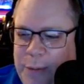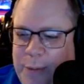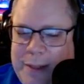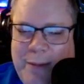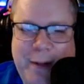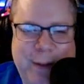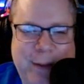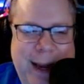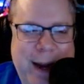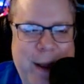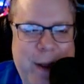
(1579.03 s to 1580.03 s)
What's Russell's
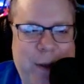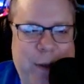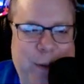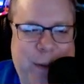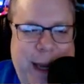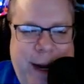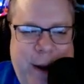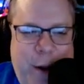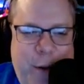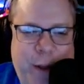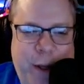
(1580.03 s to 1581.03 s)
name? Noel Tate.
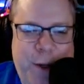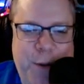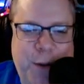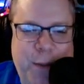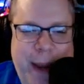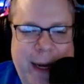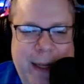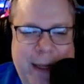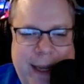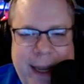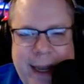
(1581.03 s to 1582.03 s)
Oh, the huge
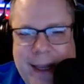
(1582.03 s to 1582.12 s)
manatee.